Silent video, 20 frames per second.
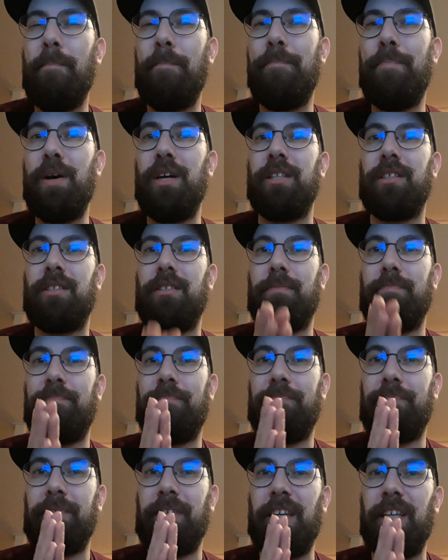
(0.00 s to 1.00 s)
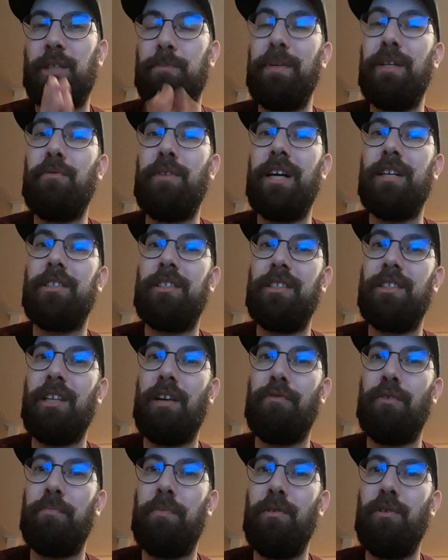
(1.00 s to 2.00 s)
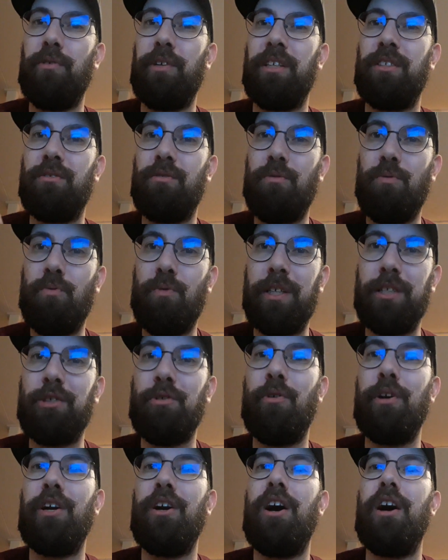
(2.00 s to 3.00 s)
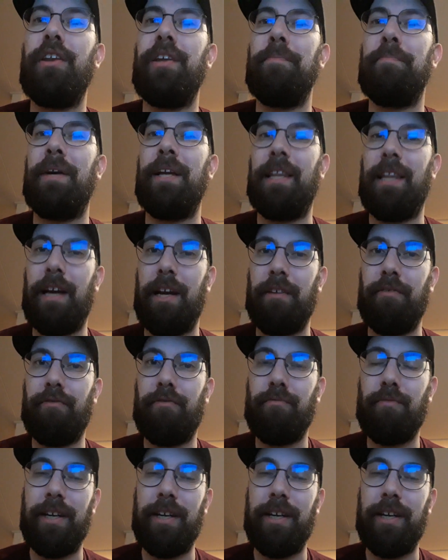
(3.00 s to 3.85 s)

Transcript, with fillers: But it's been a while since I've uploaded what's going on in my life.